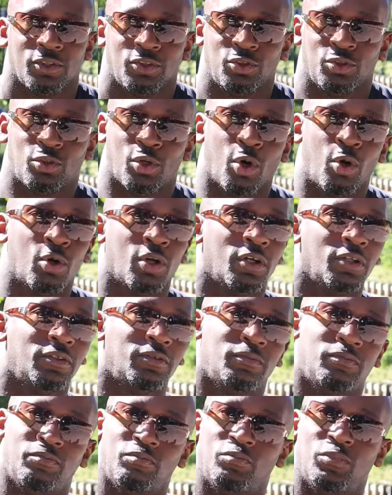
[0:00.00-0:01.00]
You go to
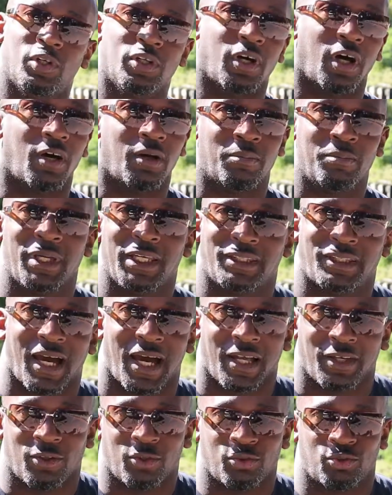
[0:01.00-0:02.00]

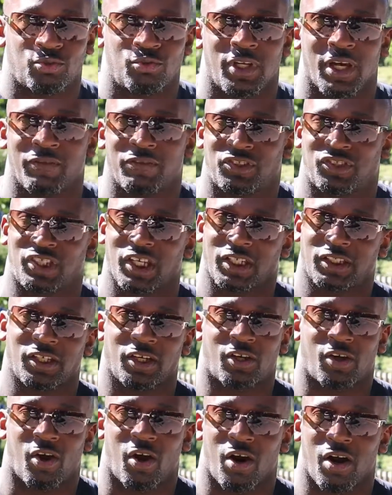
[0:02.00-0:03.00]
McDonald's, you never check
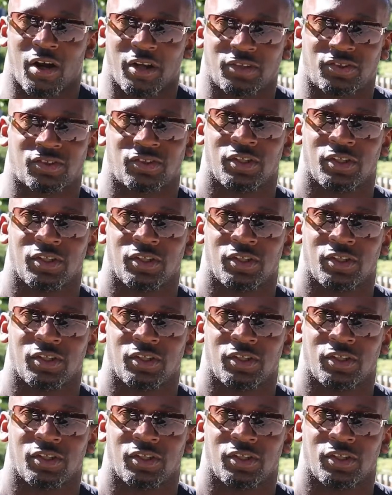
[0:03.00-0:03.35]
your cards.